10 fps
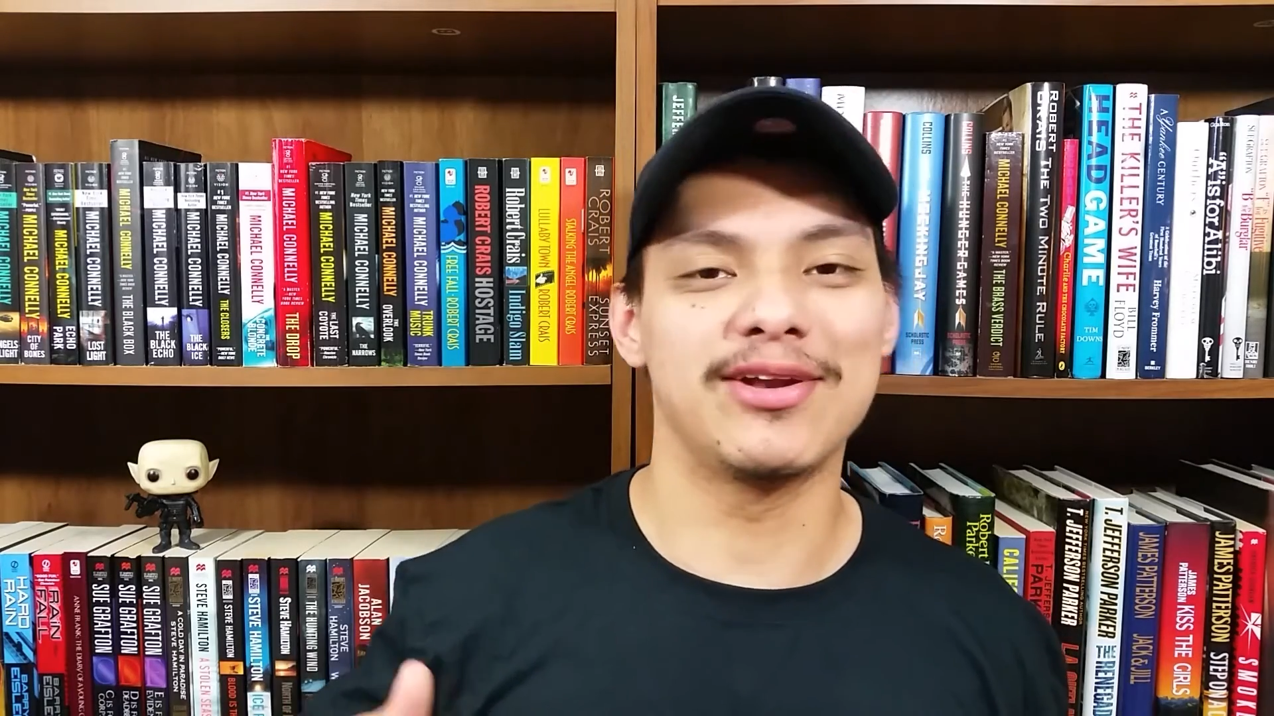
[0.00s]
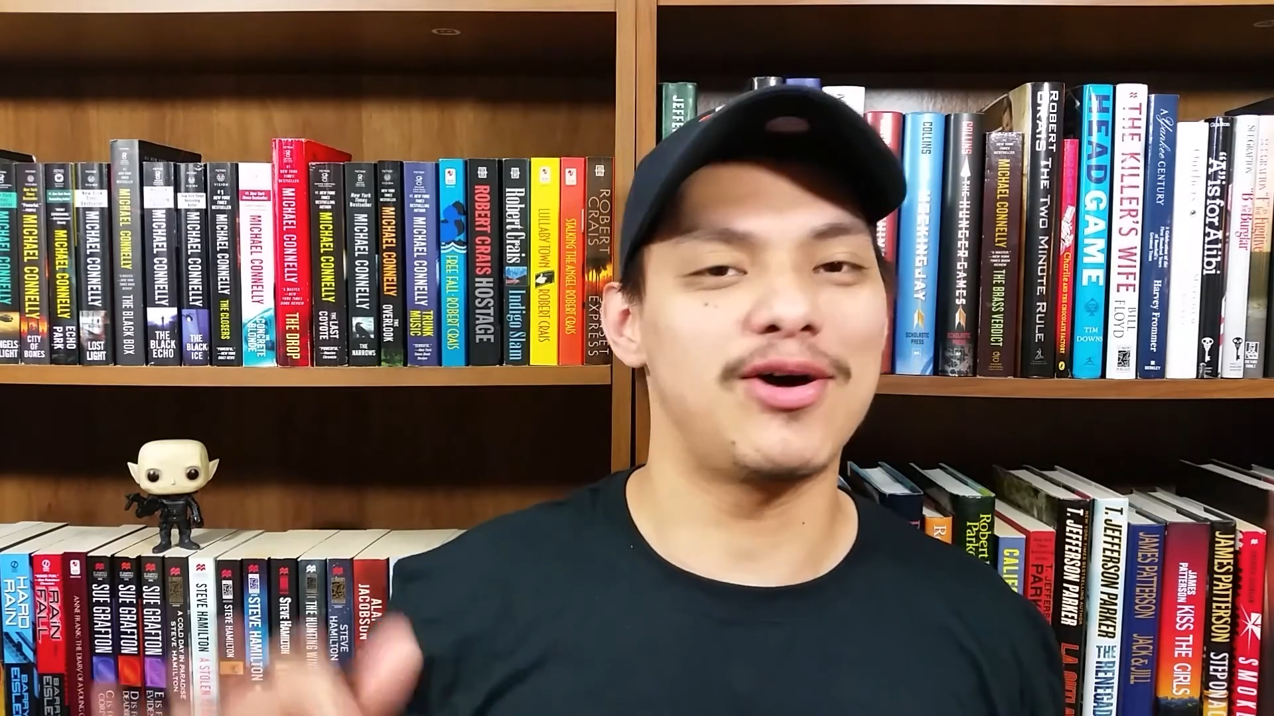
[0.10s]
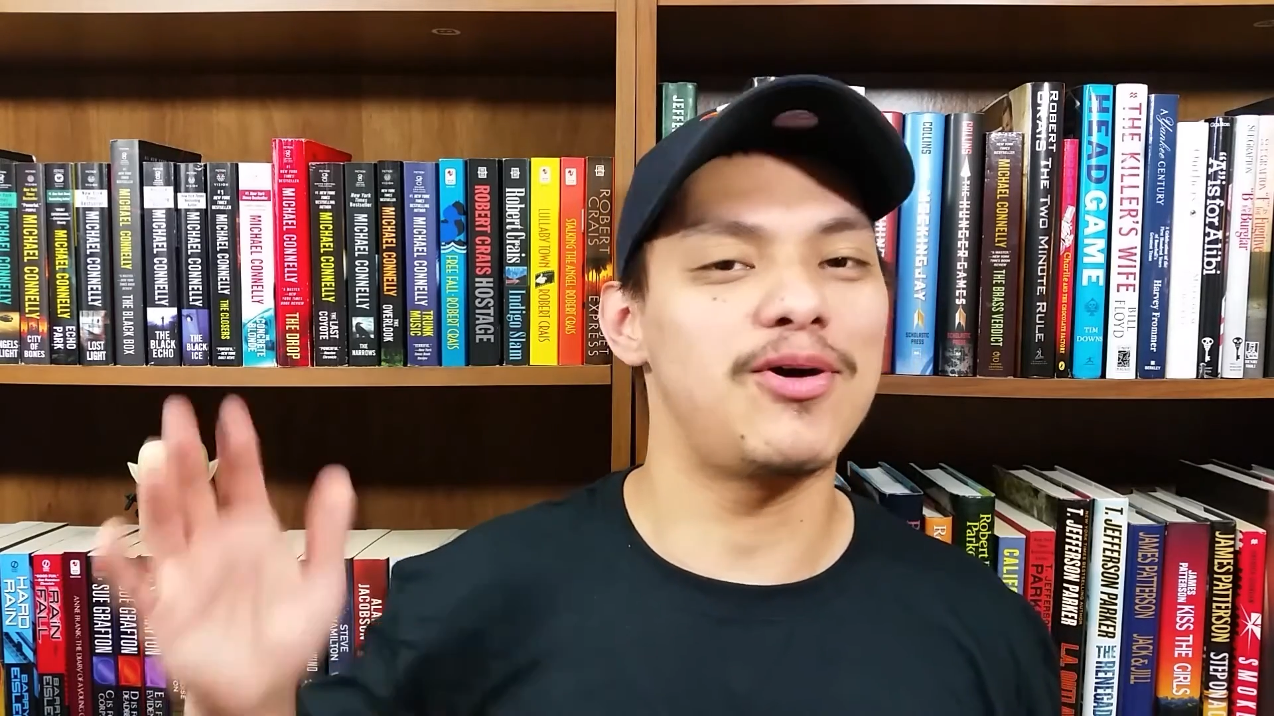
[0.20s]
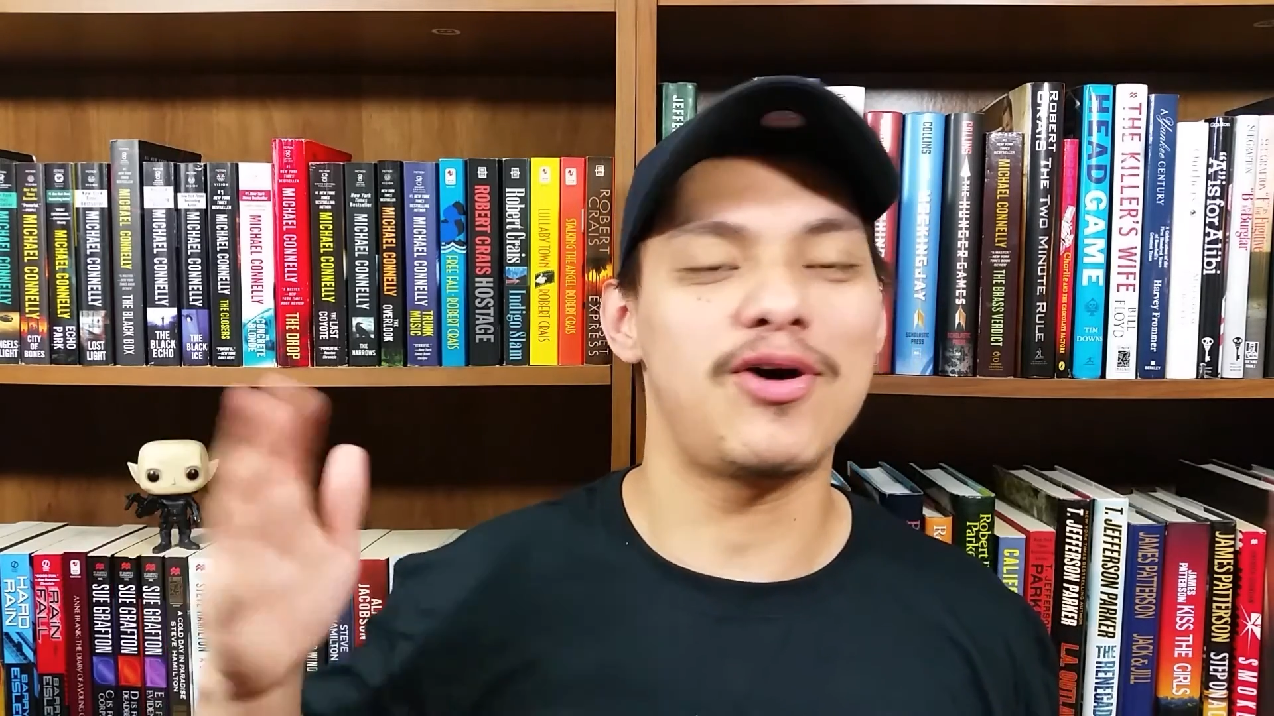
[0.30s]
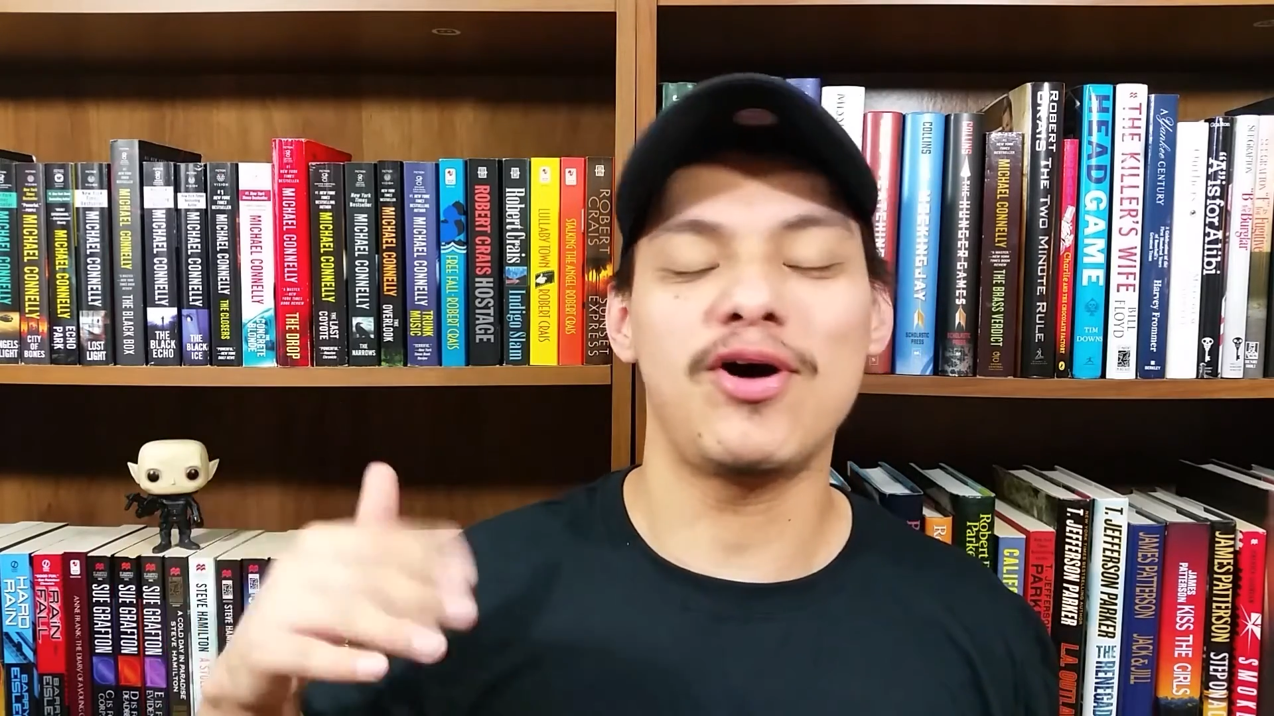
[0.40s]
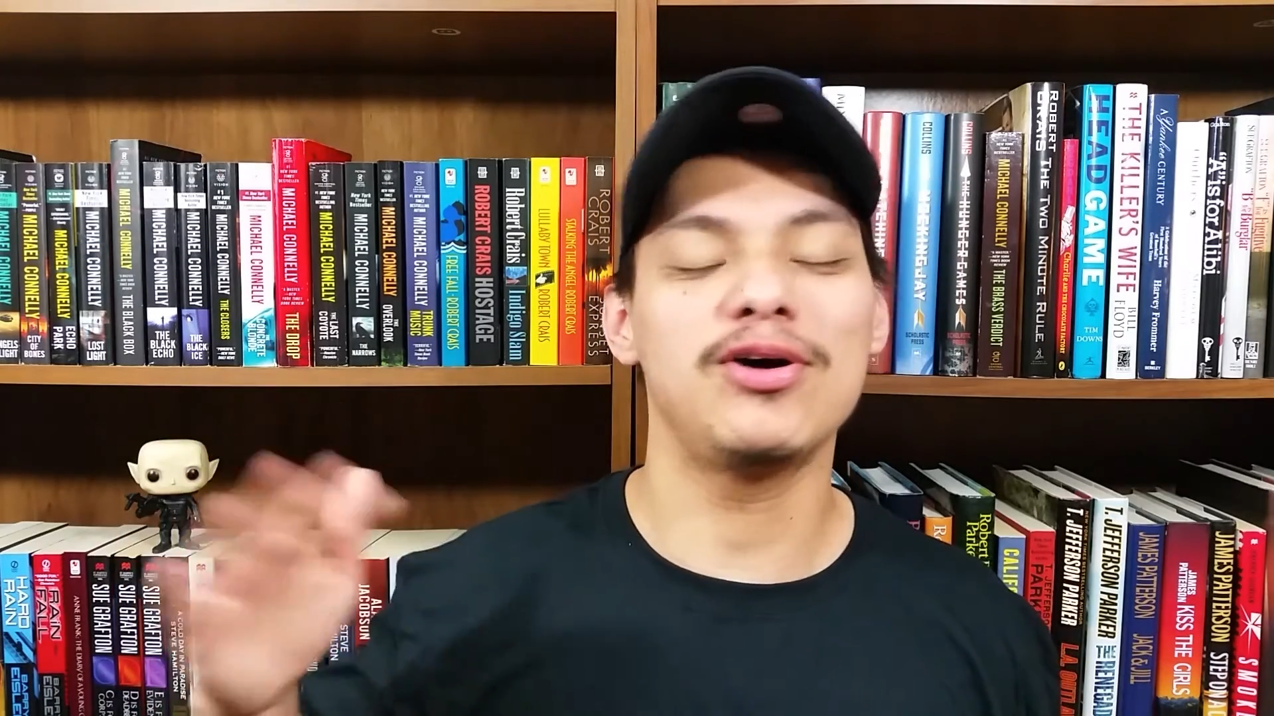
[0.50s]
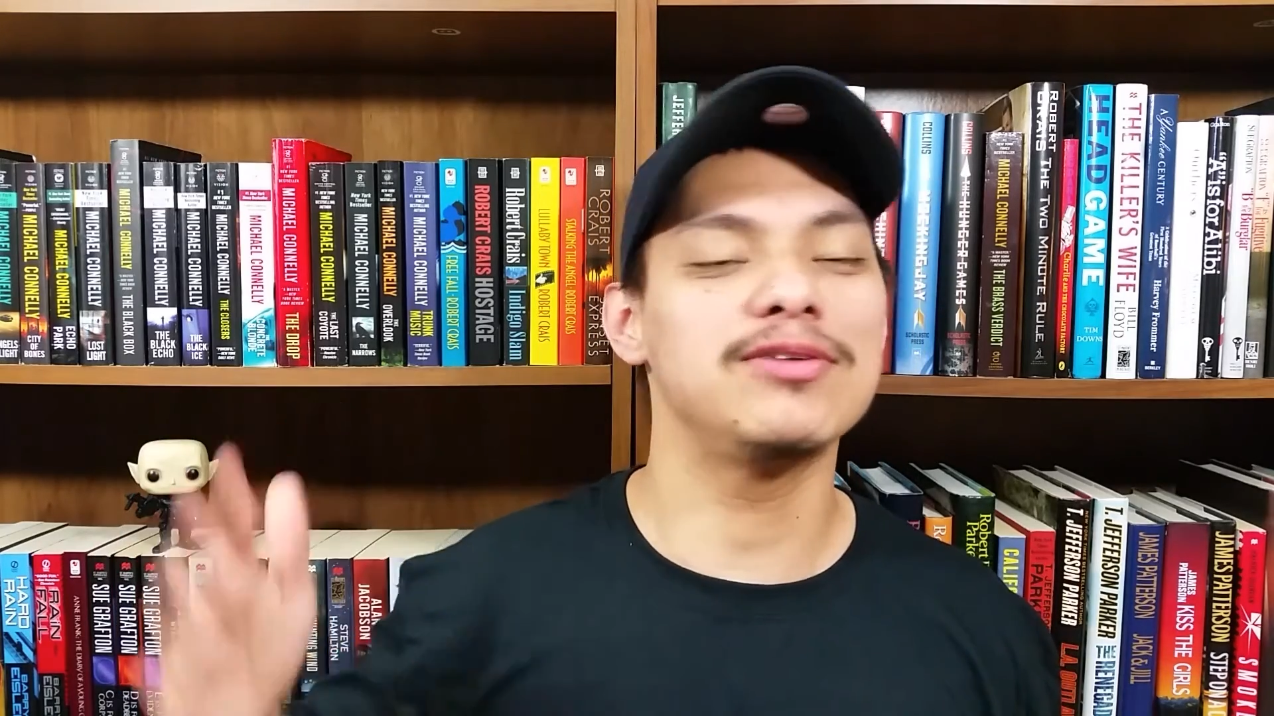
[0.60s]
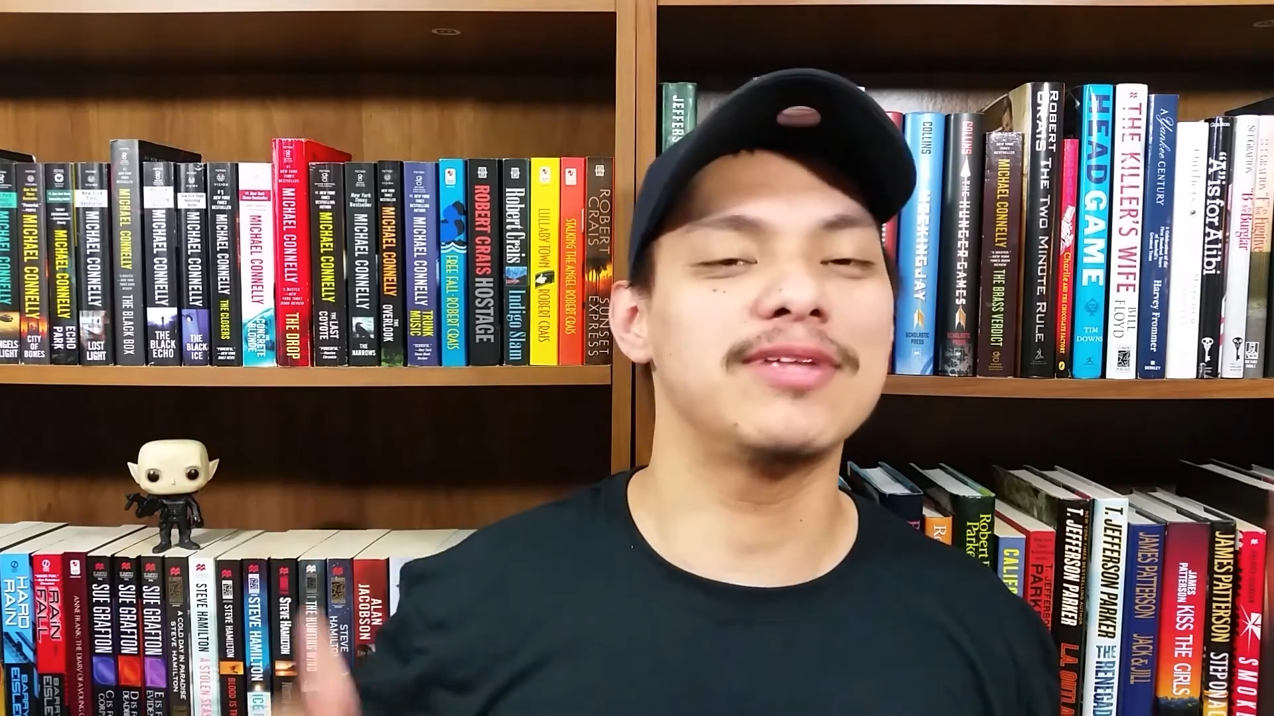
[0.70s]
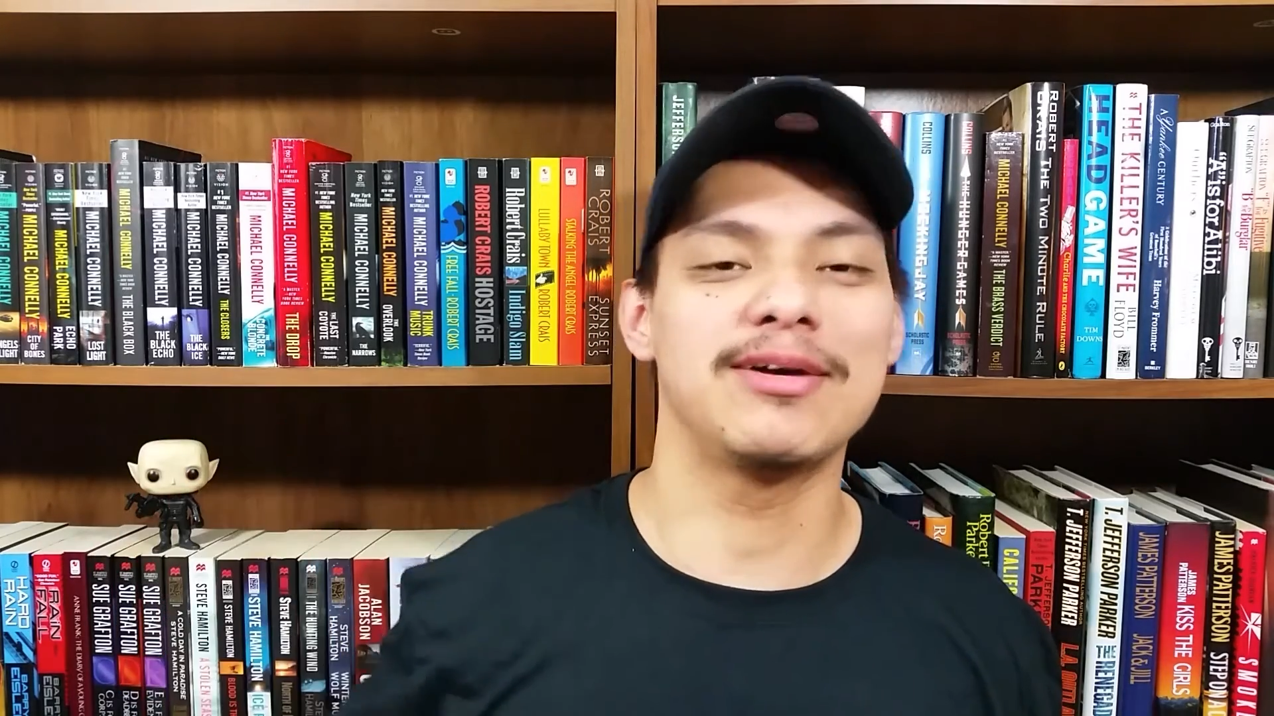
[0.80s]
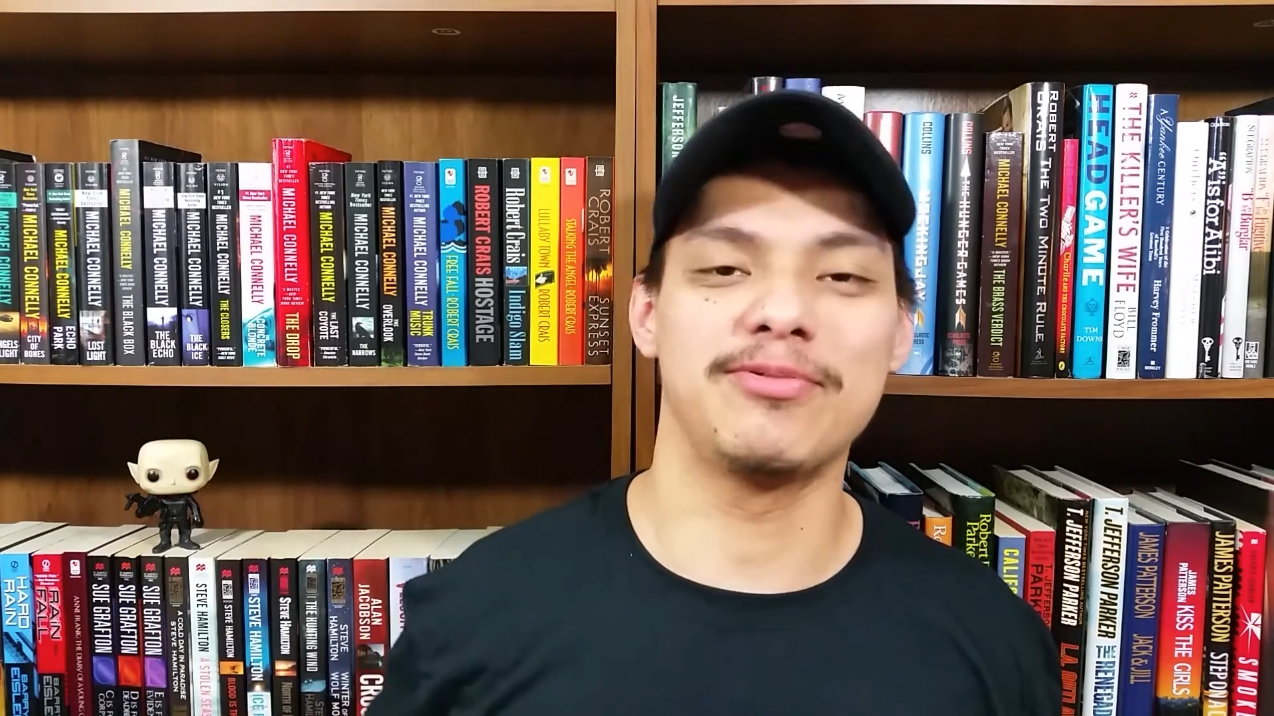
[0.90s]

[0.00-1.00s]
and all that